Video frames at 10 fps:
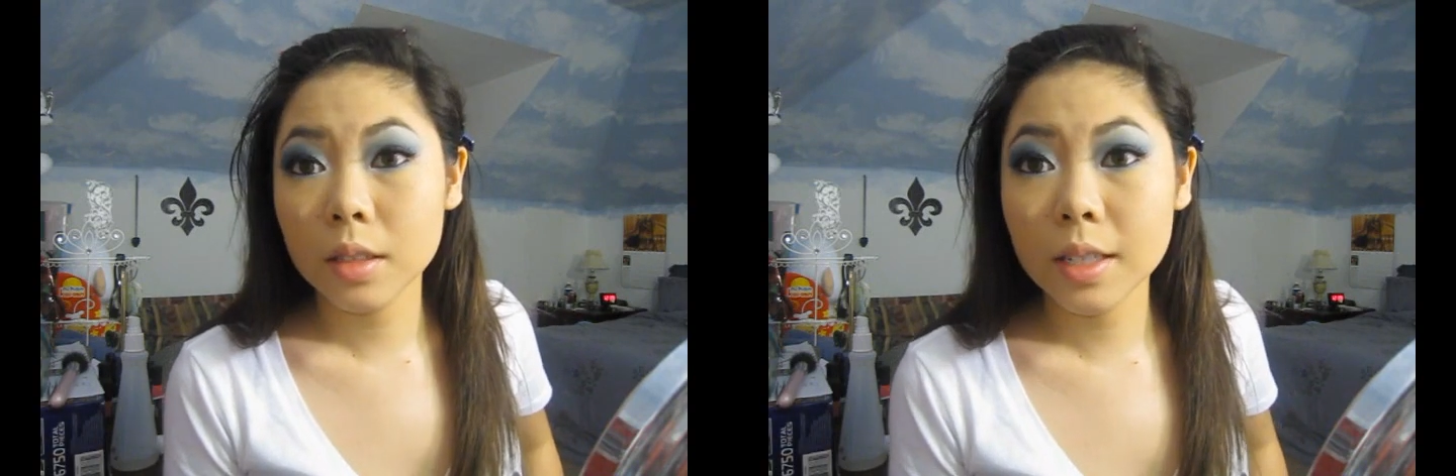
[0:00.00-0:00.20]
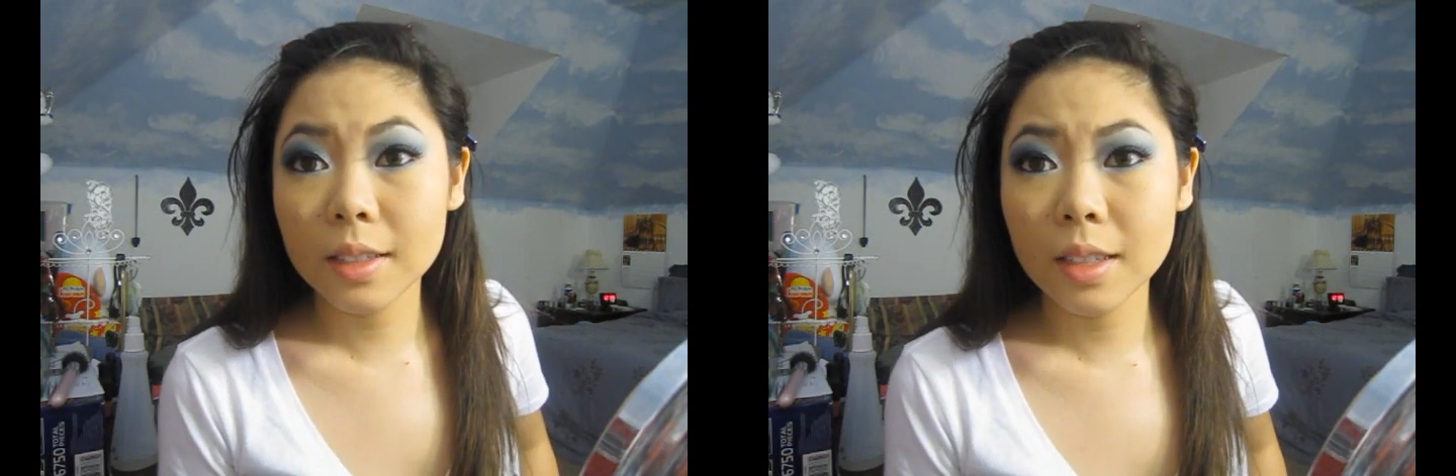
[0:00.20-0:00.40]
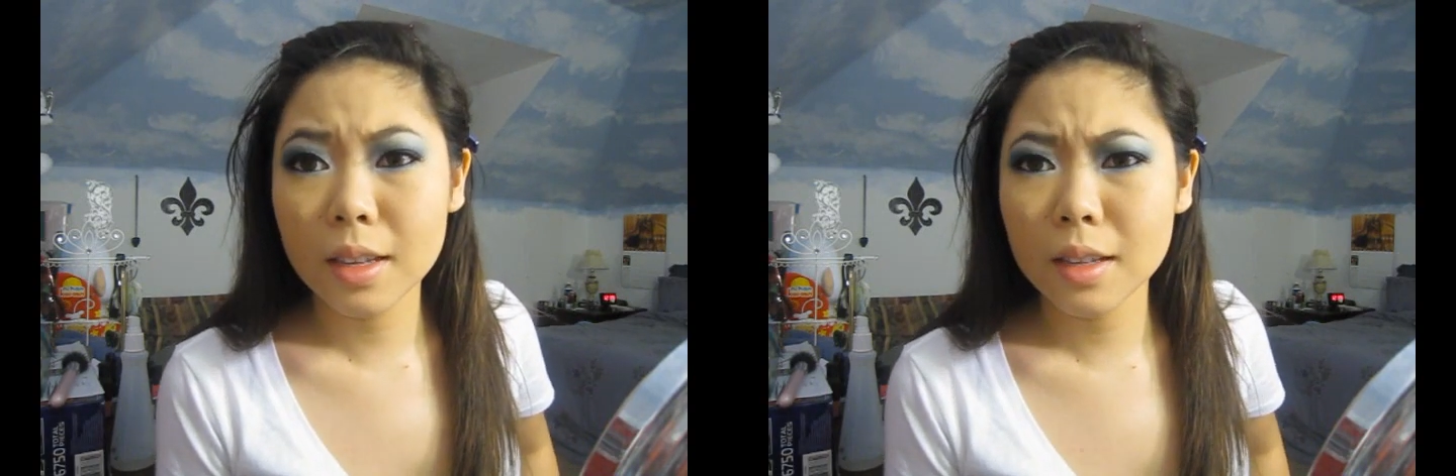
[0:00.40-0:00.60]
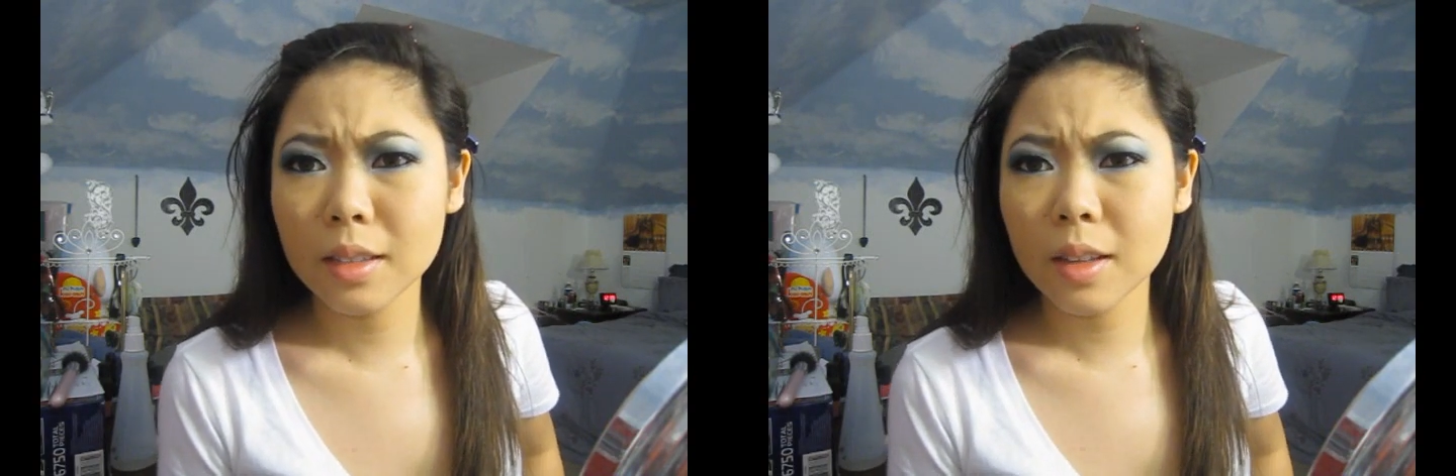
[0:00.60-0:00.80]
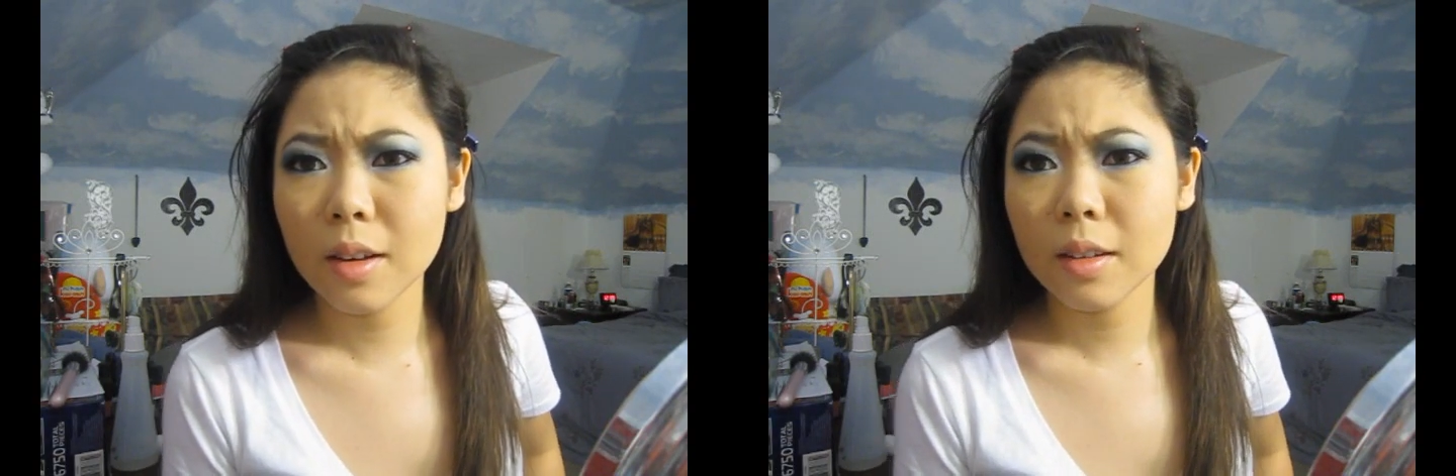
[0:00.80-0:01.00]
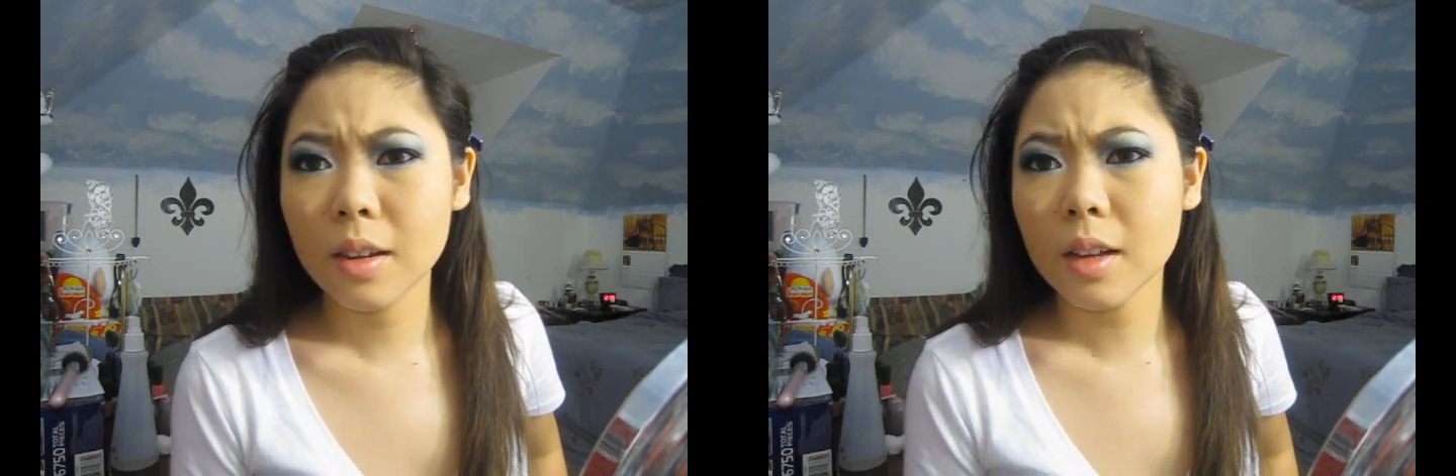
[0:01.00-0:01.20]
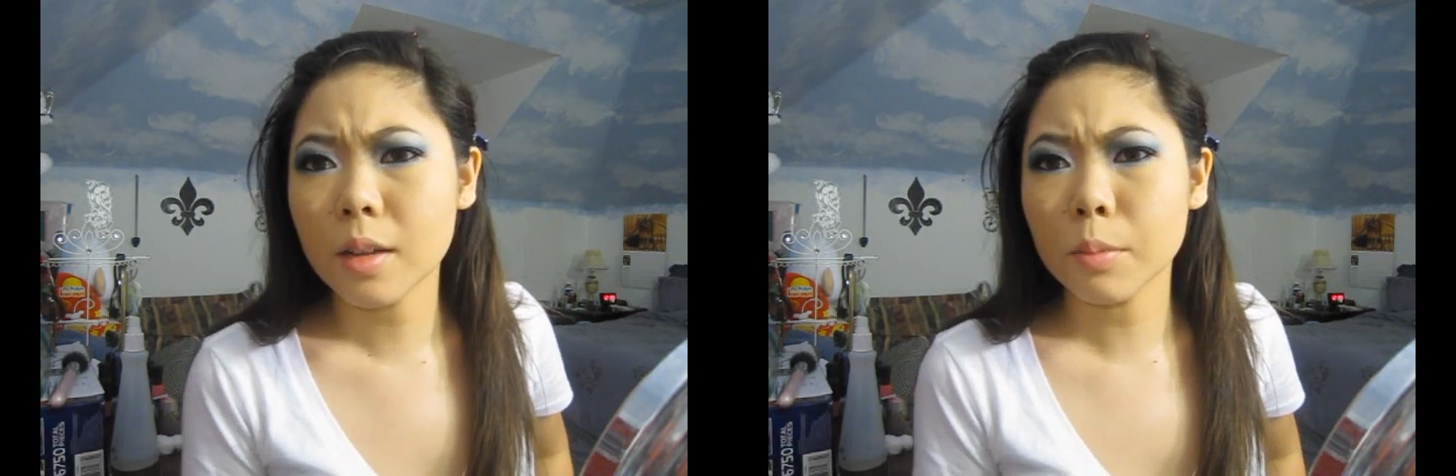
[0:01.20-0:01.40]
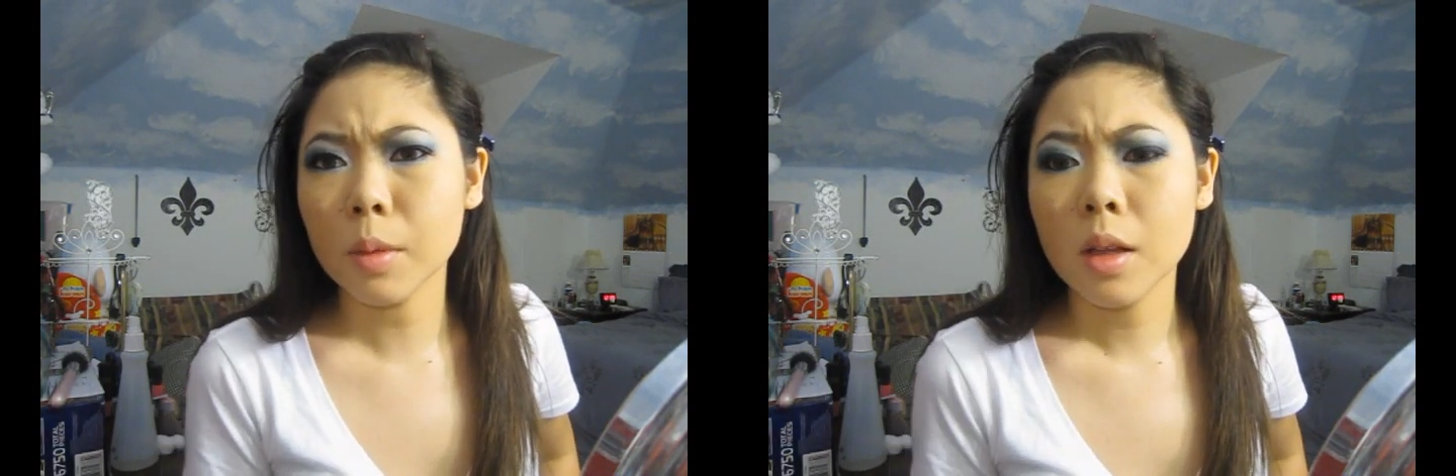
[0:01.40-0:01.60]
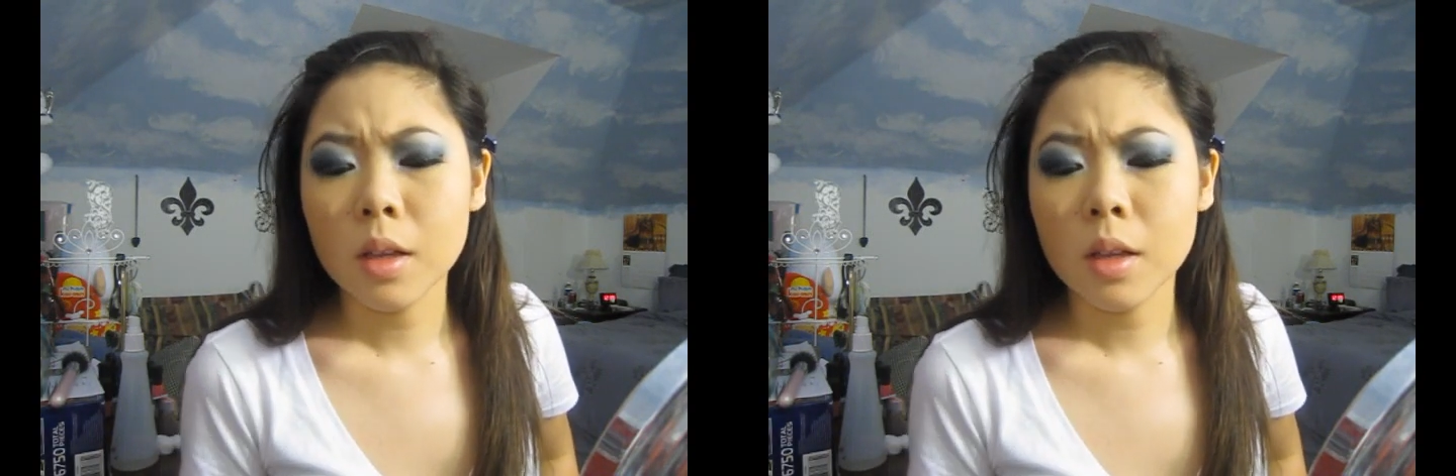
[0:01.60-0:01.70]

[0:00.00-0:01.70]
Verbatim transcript: just going to start um,